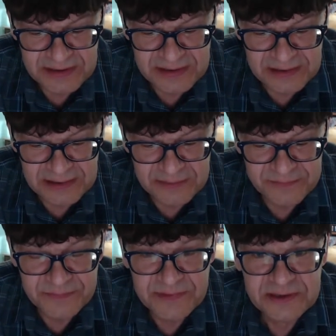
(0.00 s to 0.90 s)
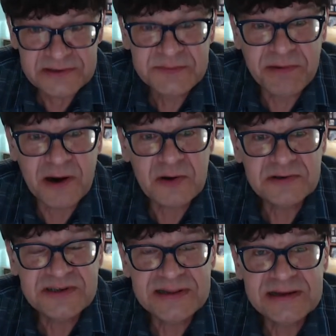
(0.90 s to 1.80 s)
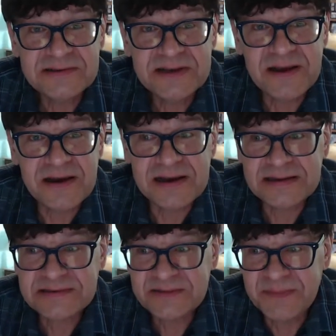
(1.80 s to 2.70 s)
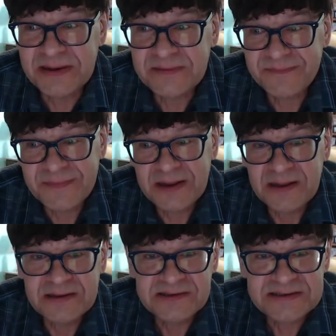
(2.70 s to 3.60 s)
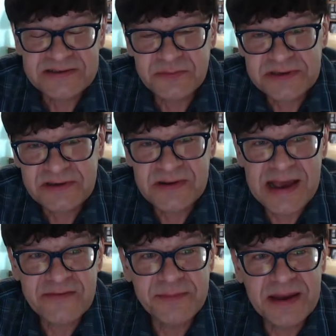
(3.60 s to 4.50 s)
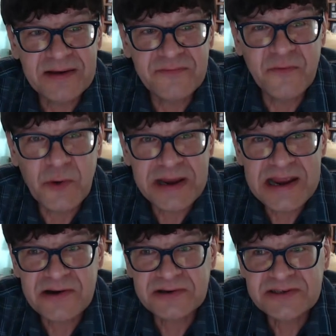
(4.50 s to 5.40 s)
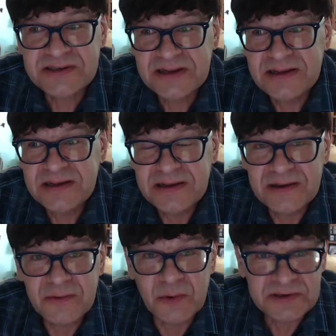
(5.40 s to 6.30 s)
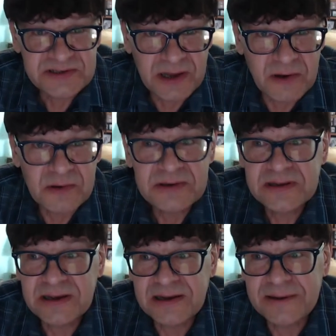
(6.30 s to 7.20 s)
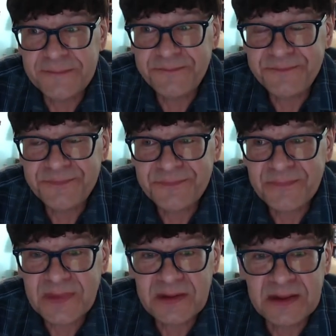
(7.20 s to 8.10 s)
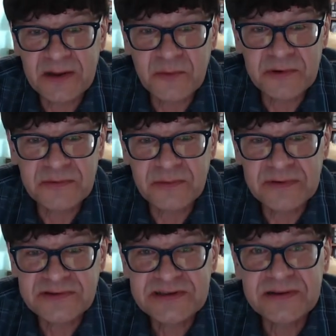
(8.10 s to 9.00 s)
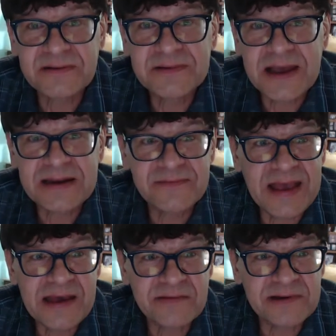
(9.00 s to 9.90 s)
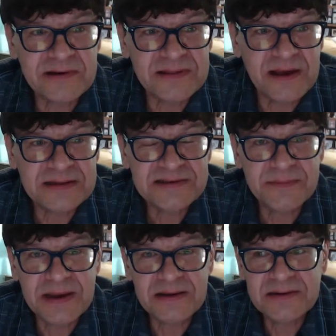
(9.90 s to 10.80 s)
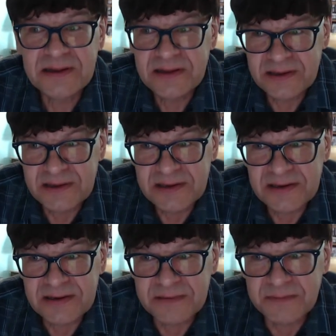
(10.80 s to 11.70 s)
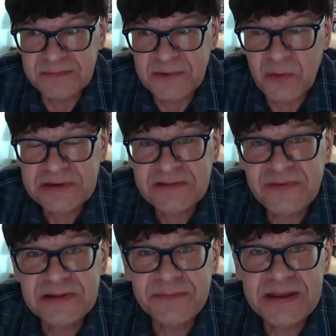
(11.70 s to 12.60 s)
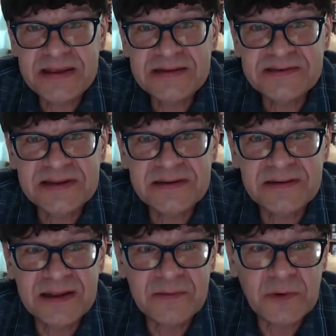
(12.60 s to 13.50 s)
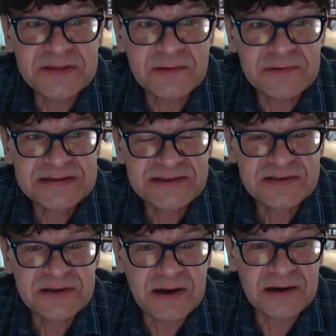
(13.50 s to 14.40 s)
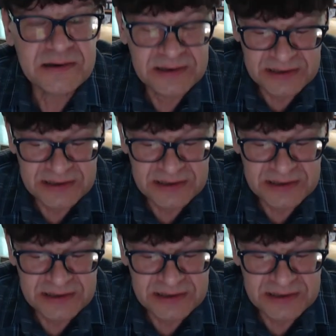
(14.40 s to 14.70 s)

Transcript: Um, there's pros and there's cons, but since we do have about four years or so, um, you know, we're, we're still kind of gathering our thoughts about um, going to the Philippines and, and what the risks are.